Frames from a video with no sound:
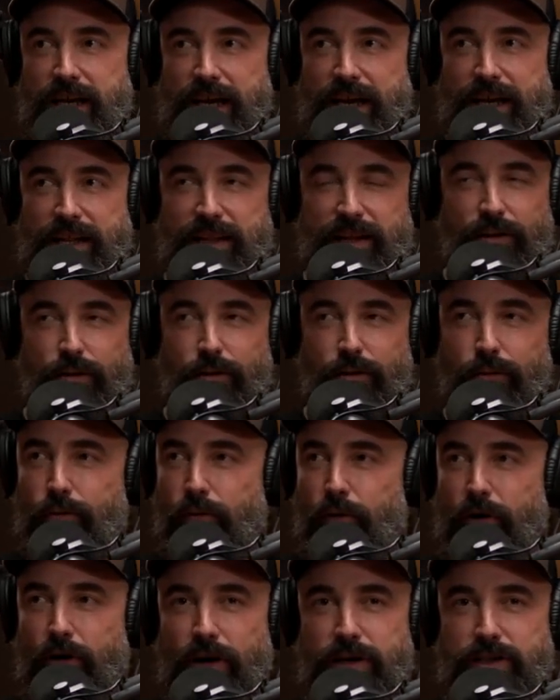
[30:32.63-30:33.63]
And the
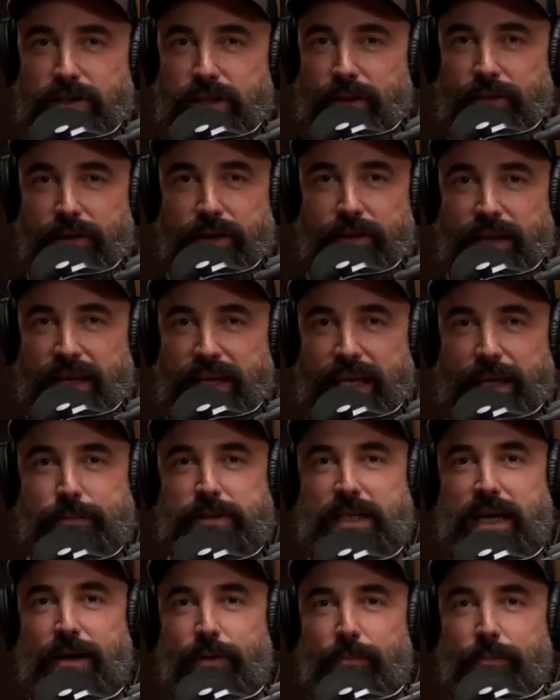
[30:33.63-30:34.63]
overarching thing that keeps
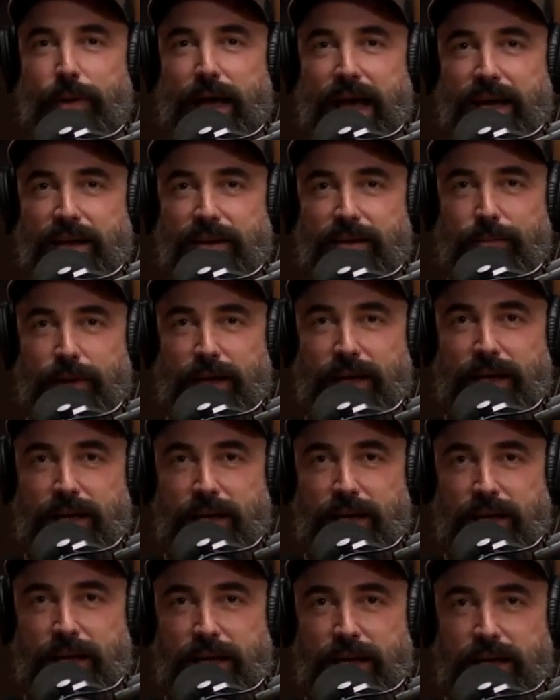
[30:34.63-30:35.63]
coming back to me
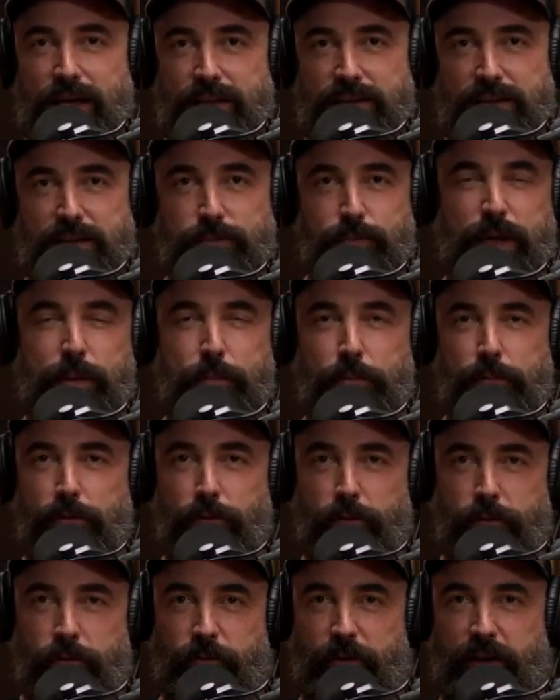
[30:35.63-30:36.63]
is these people who
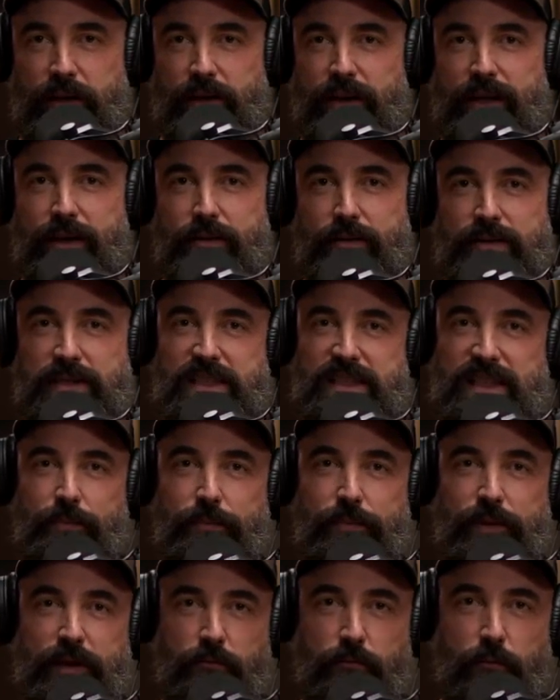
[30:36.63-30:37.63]
feel like there's
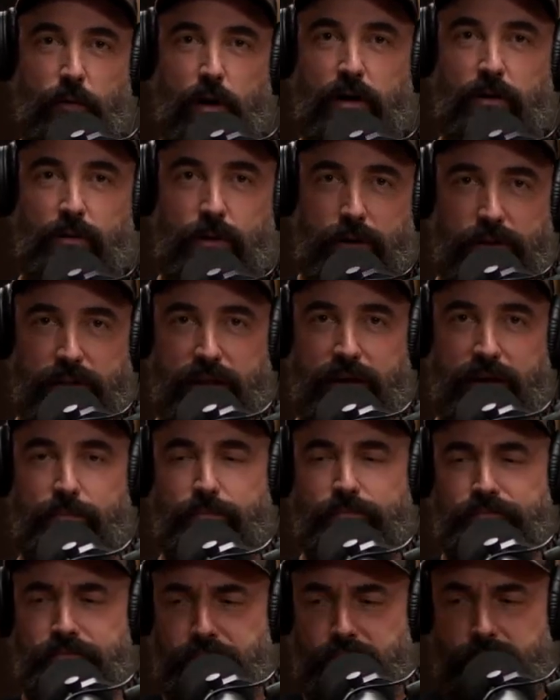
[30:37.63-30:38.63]
something wrong with them
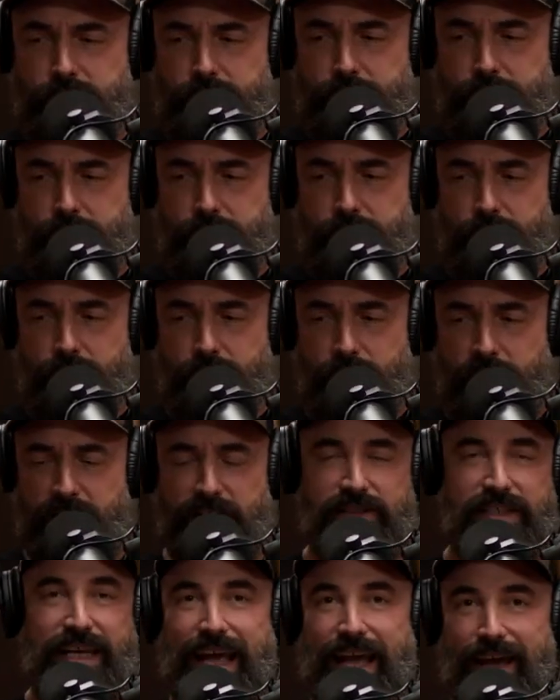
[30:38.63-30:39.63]
because
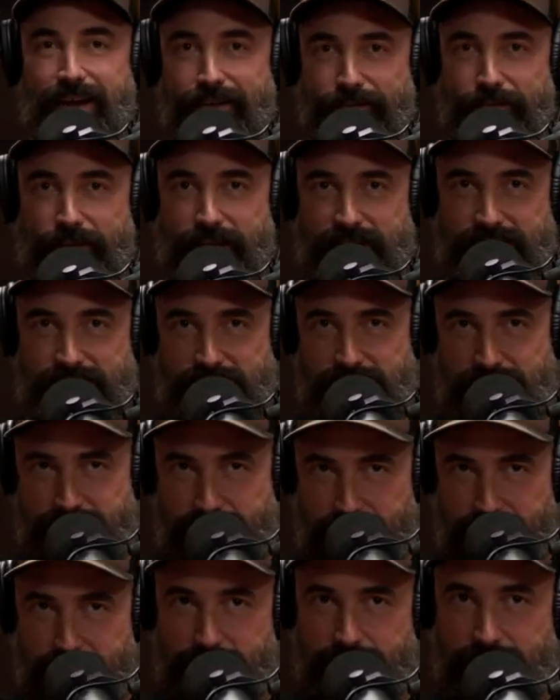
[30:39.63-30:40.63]
they have this
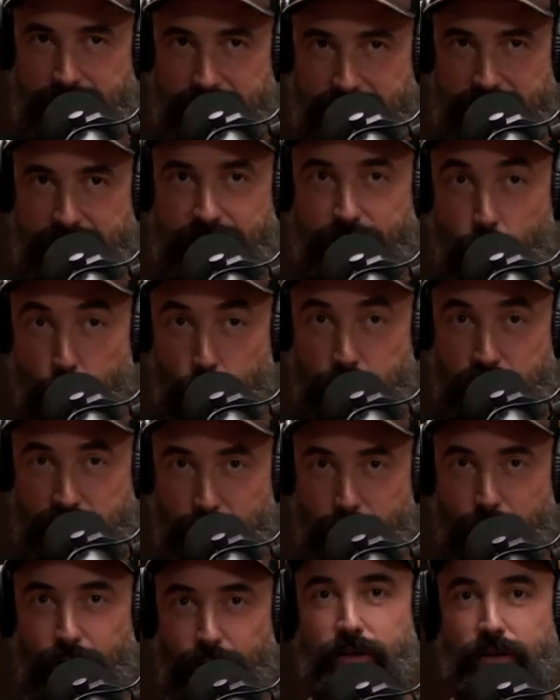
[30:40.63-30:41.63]

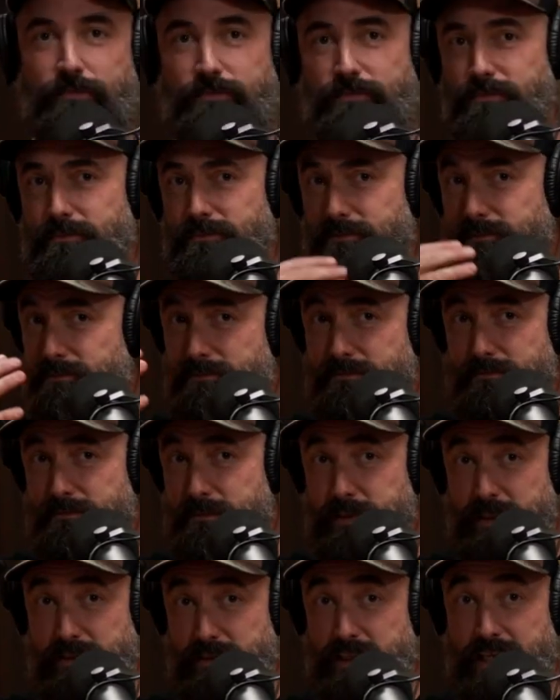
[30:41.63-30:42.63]
diagnosable
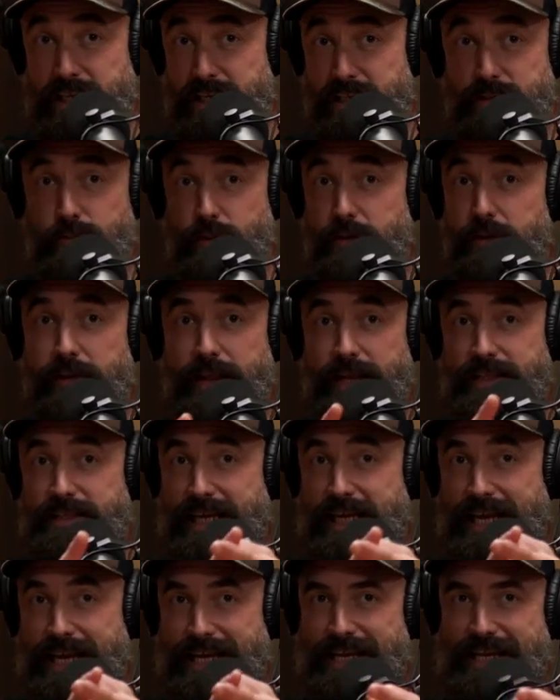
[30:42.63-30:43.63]
disease, whether that's
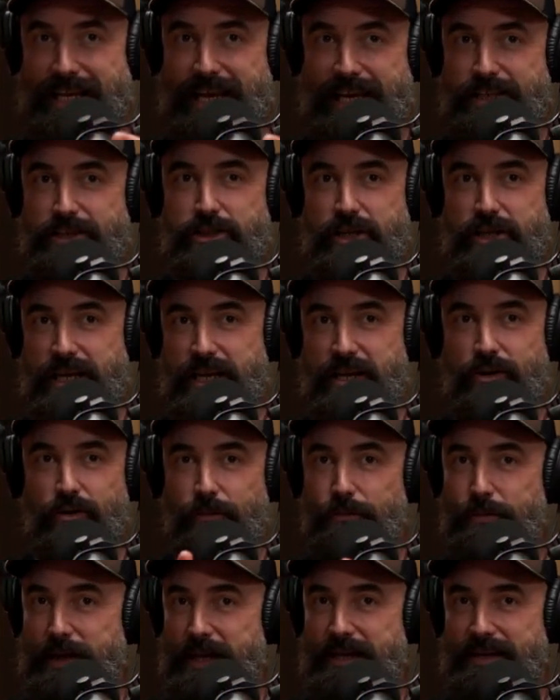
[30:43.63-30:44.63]
ADHD or
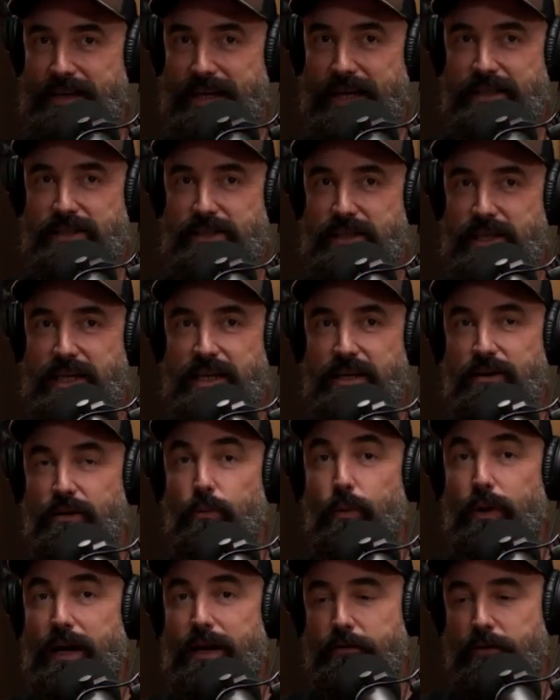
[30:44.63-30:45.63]
PTSD or
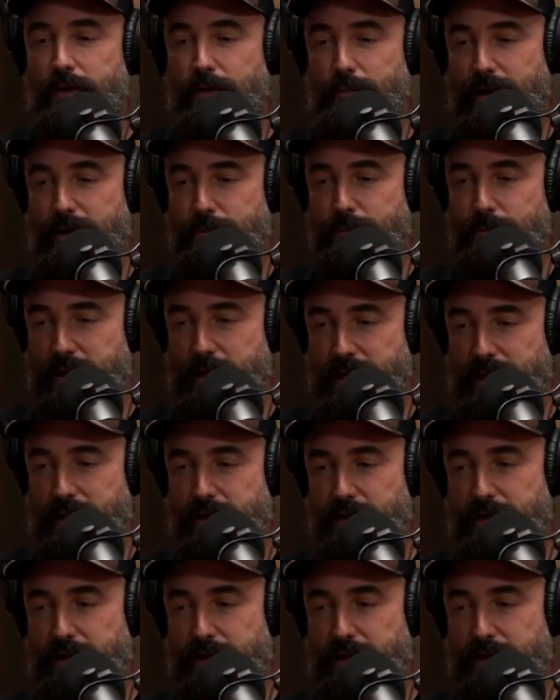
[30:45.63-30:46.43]
whatever it might be,